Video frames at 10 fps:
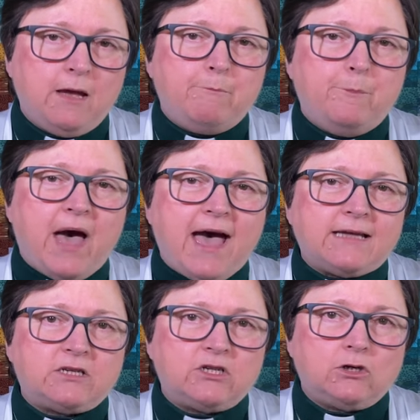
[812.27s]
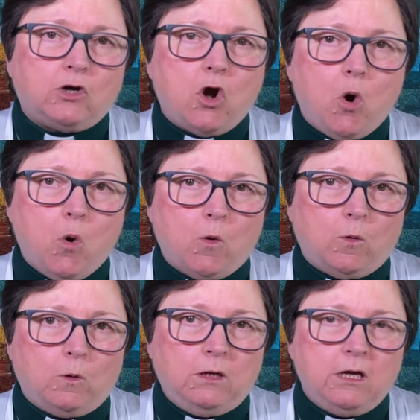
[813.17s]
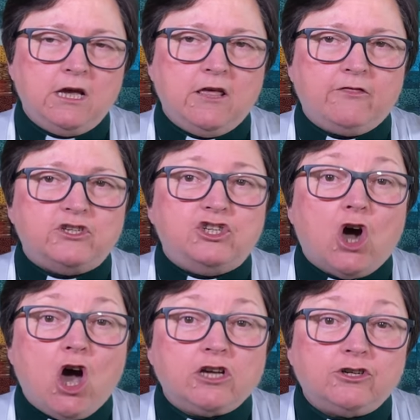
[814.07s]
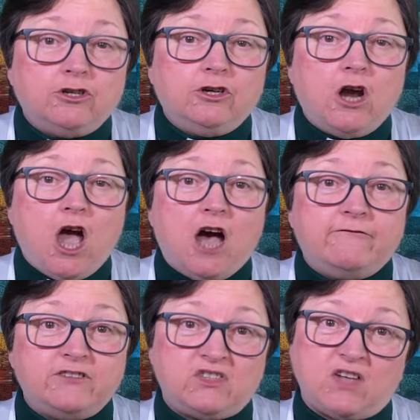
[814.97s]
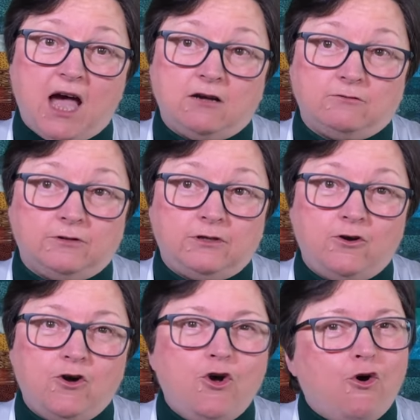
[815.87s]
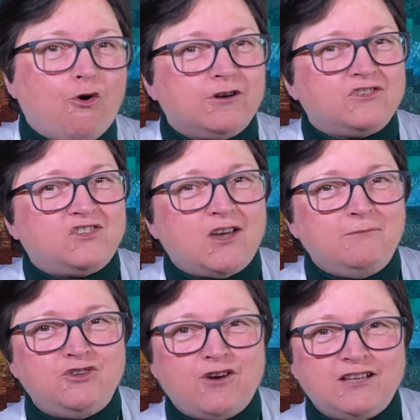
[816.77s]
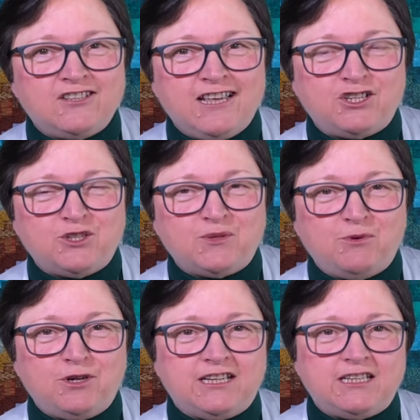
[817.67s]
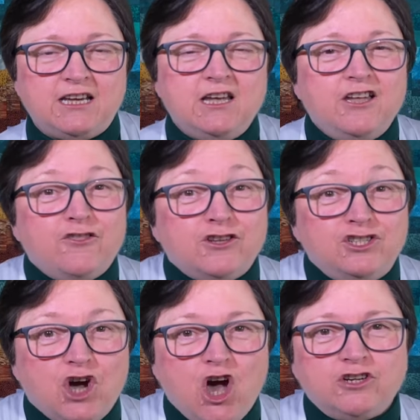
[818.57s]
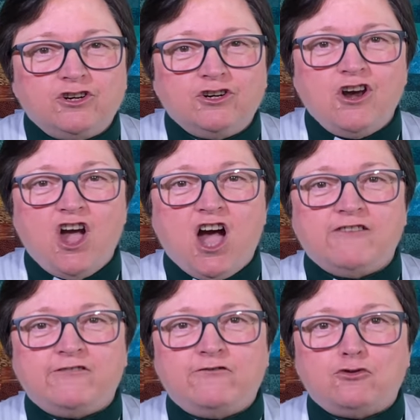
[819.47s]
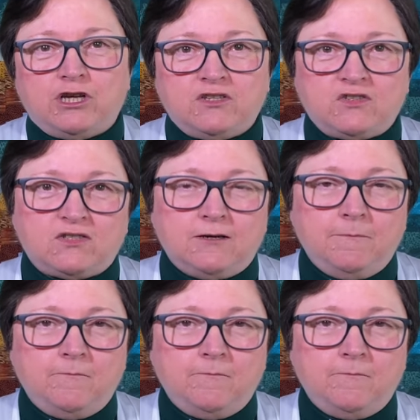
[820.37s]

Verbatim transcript: Bat kol, the daughter of a sound, or as some translations put it, the daughter of a voice.